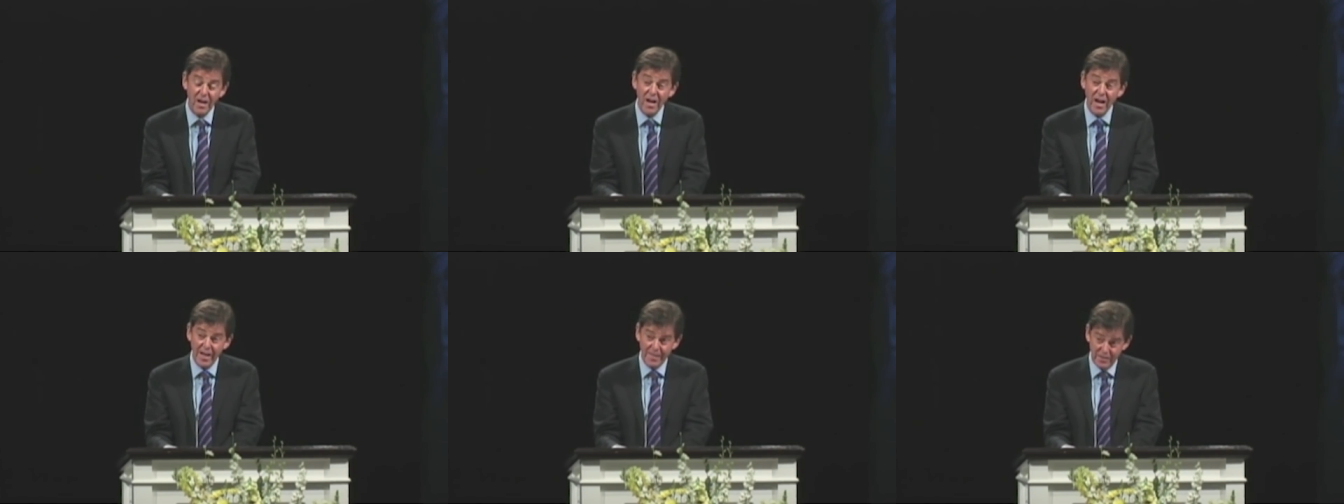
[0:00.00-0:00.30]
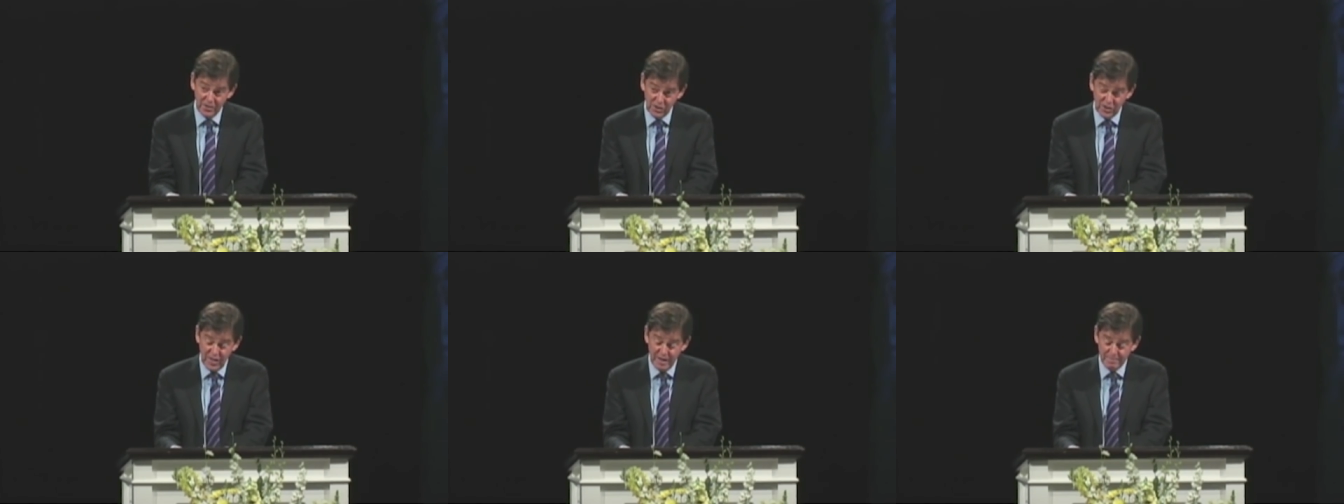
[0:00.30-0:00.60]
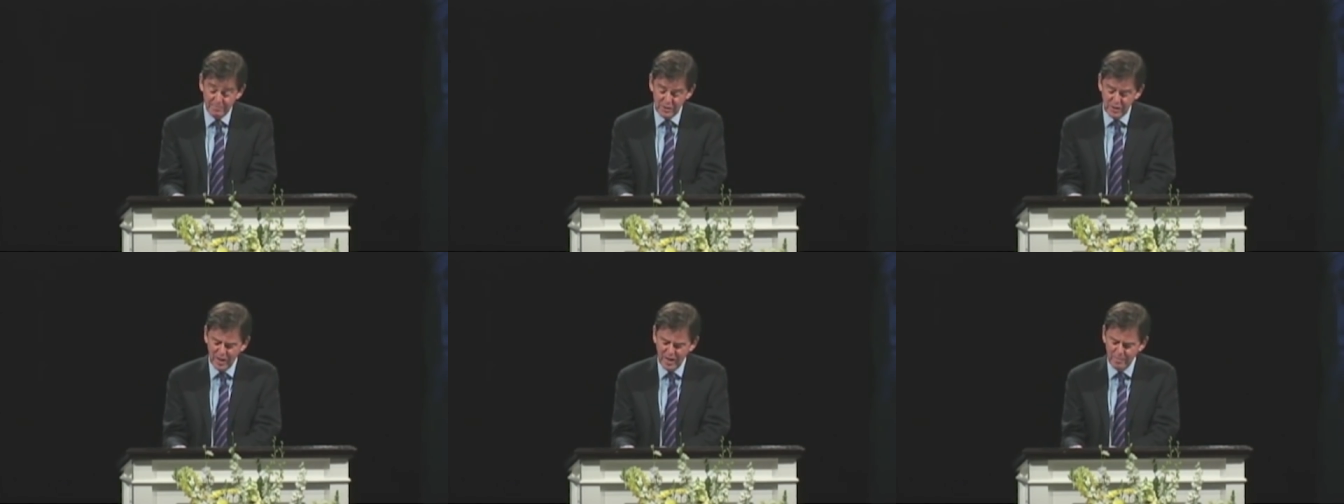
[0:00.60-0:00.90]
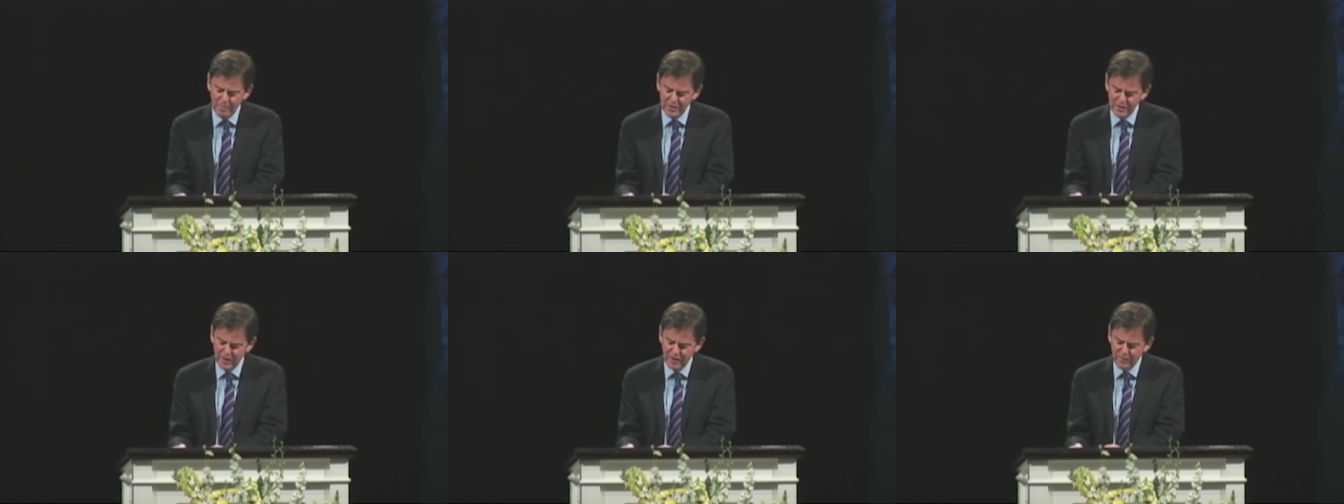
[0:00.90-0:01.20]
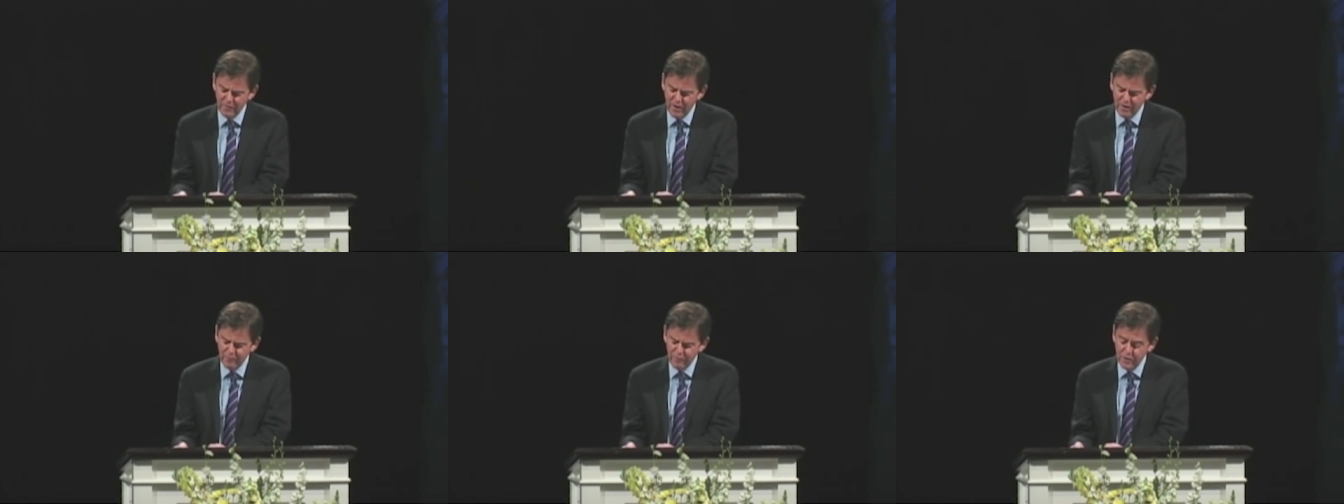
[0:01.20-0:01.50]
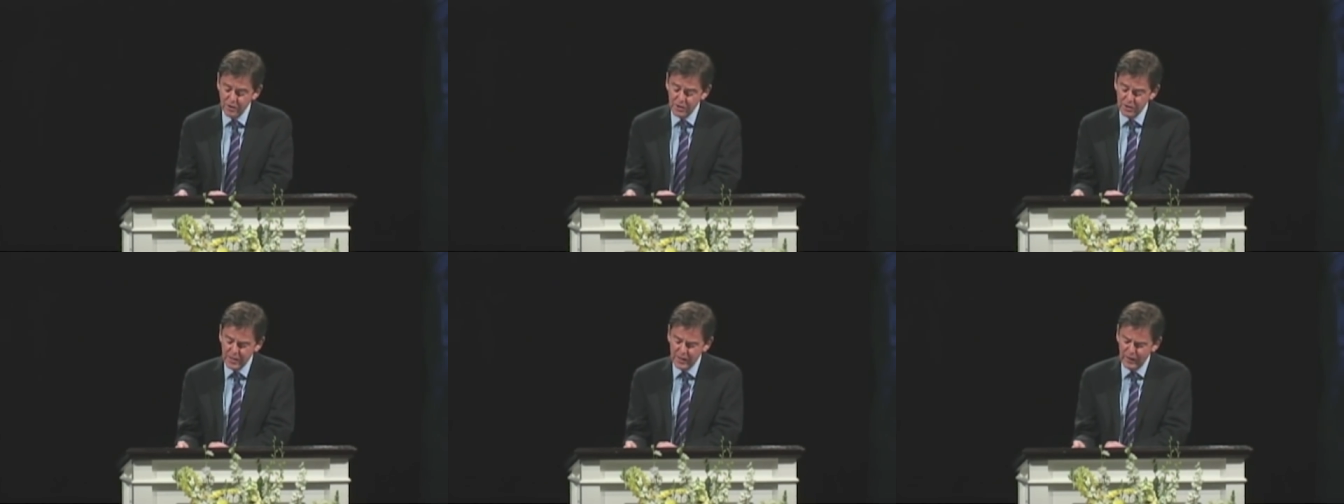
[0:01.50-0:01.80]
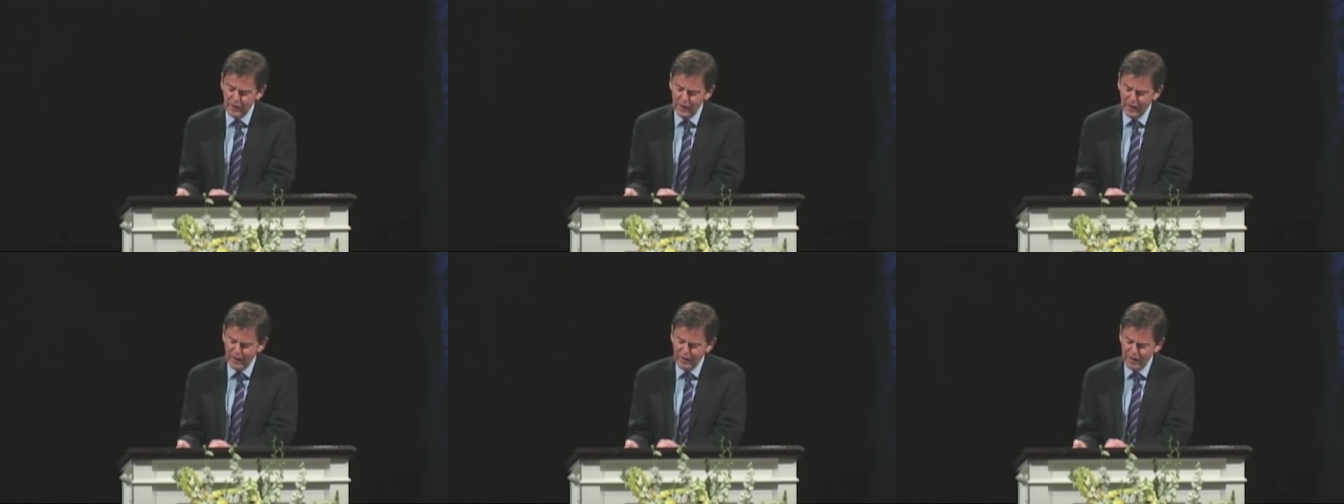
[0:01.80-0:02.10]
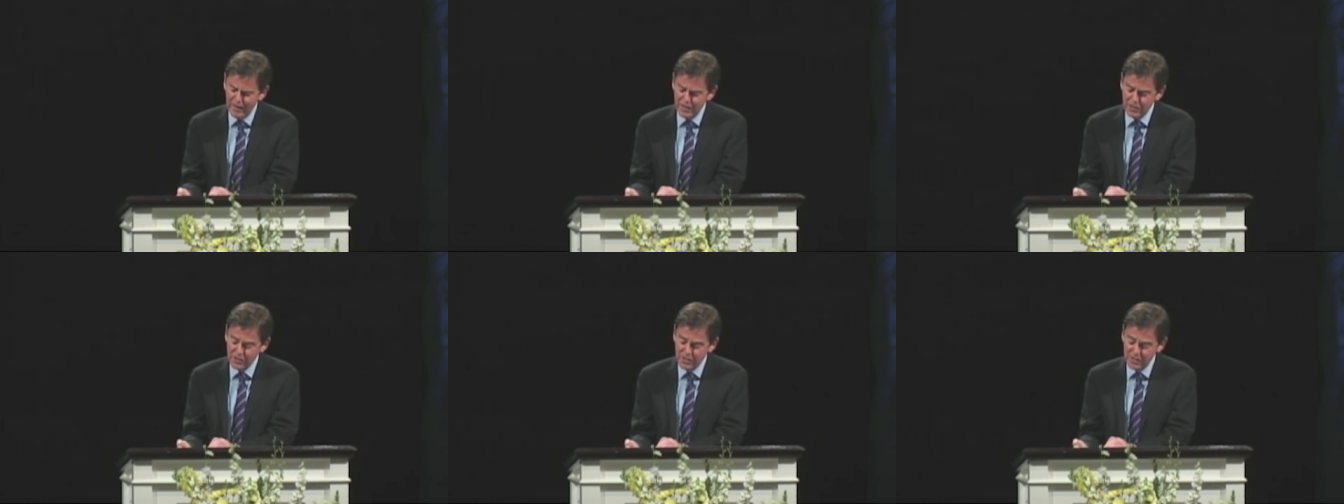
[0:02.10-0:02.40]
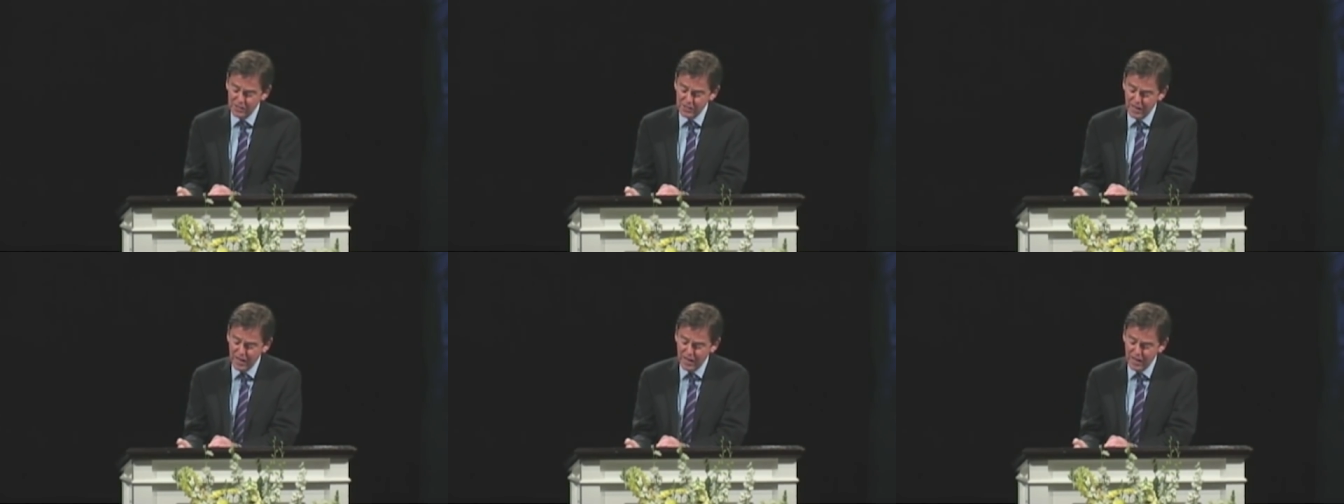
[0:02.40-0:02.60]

At the same time, as I referenced earlier, he says,